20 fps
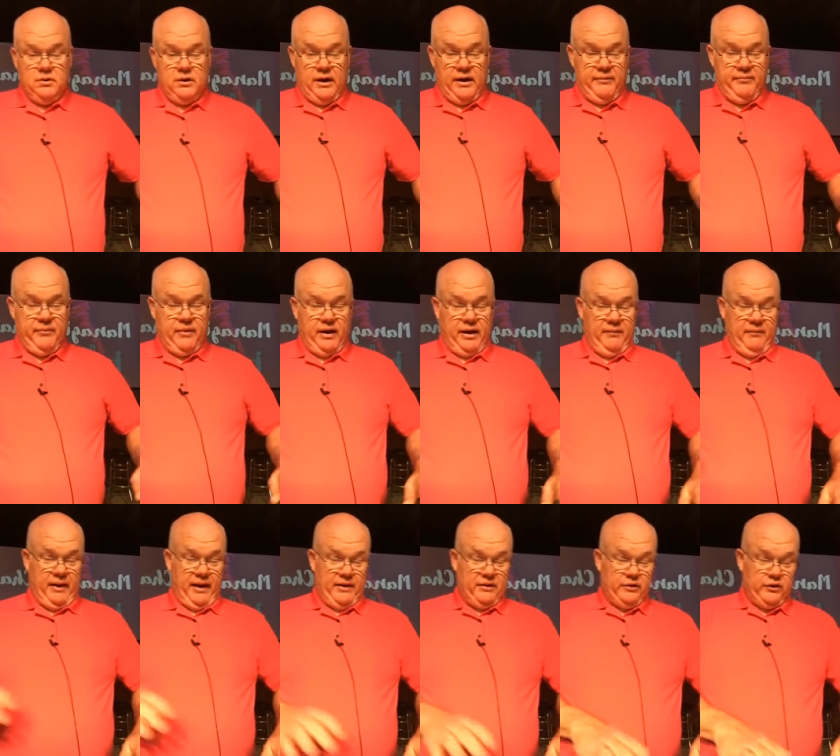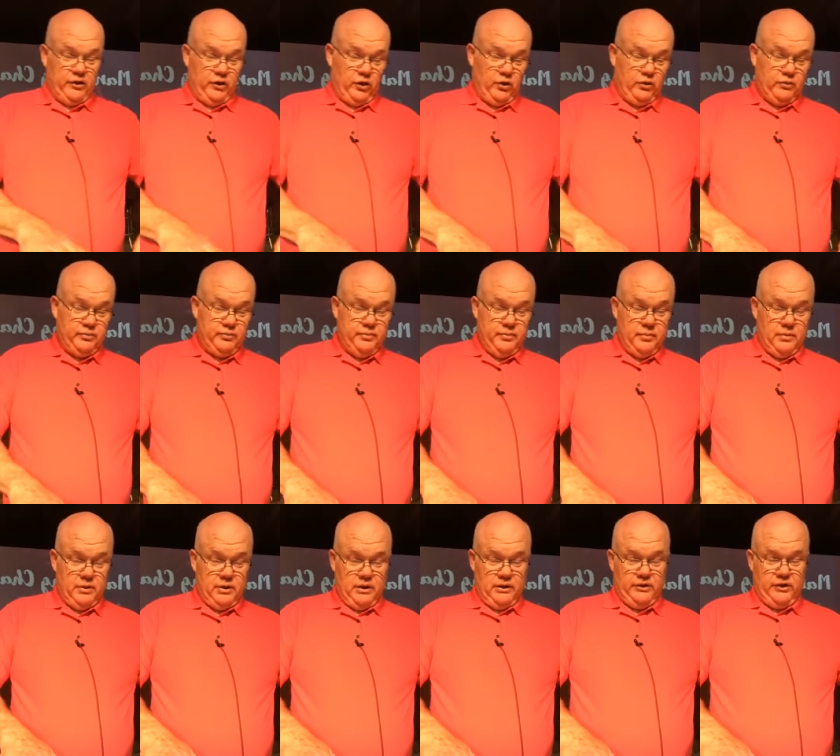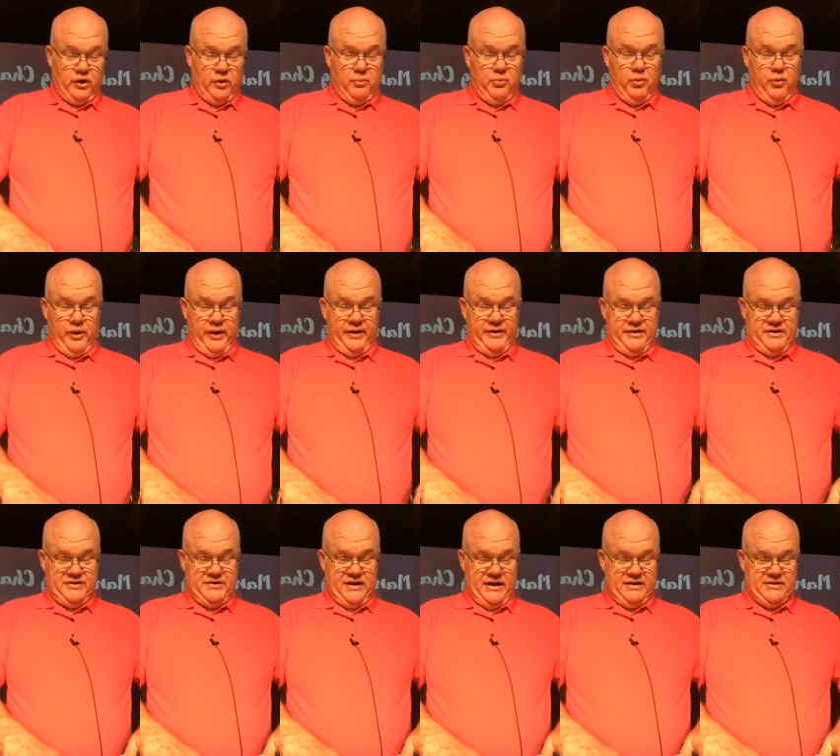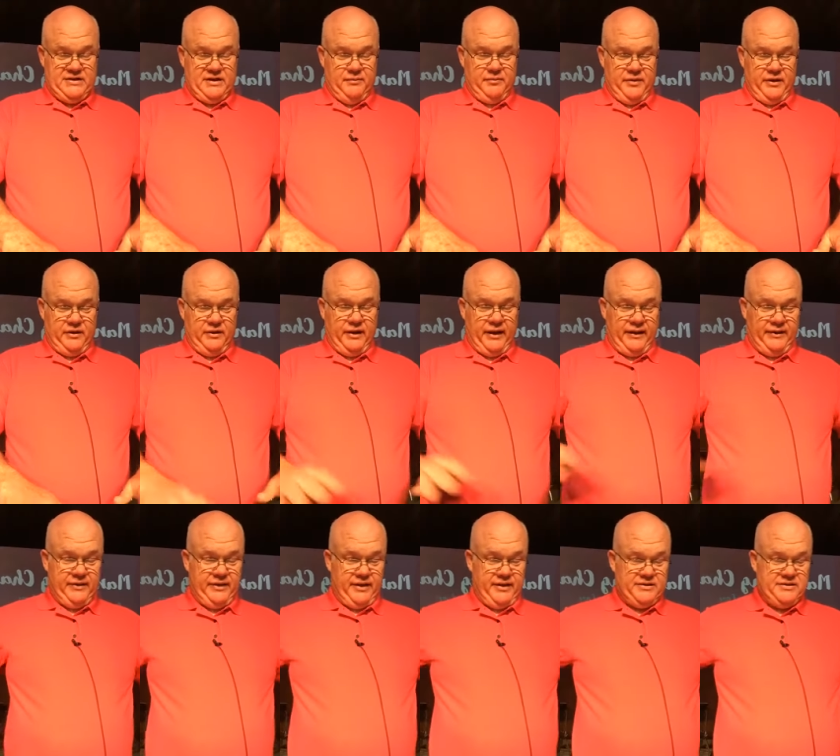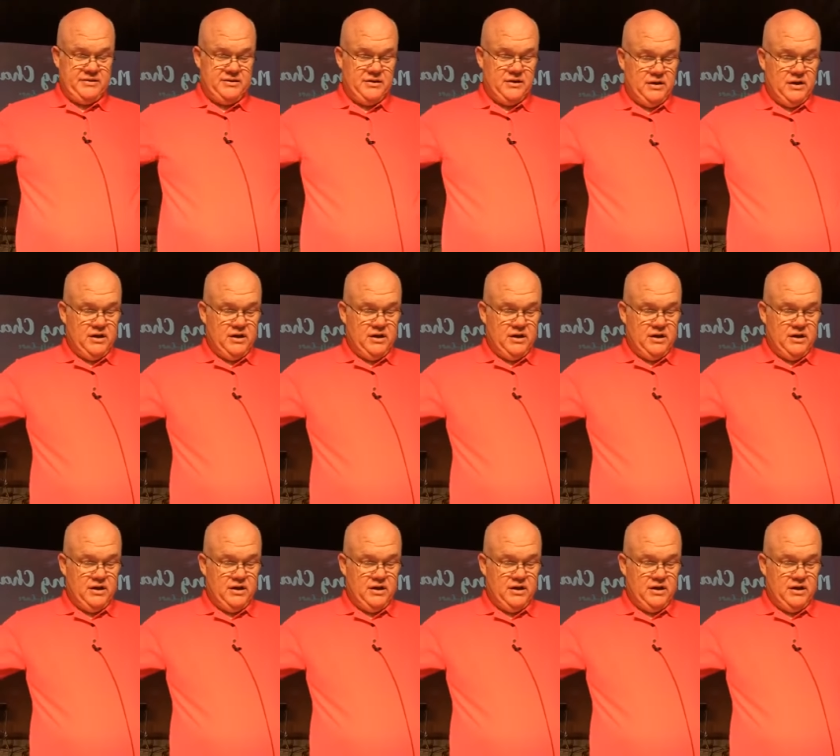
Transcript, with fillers: I, I made a little a little point to say something like this.